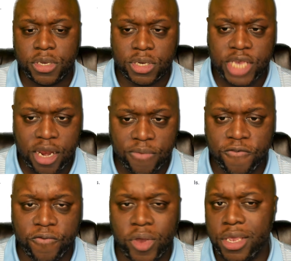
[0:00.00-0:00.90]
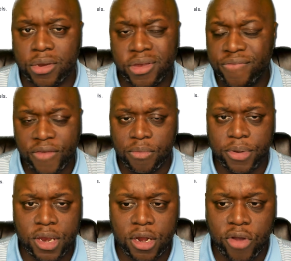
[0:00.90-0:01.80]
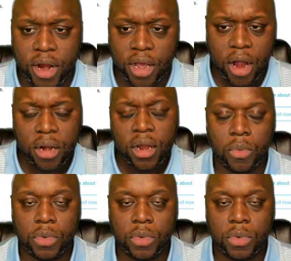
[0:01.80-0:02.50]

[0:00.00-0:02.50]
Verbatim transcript: You'll sign up for free. You don't even have to put in a credit card.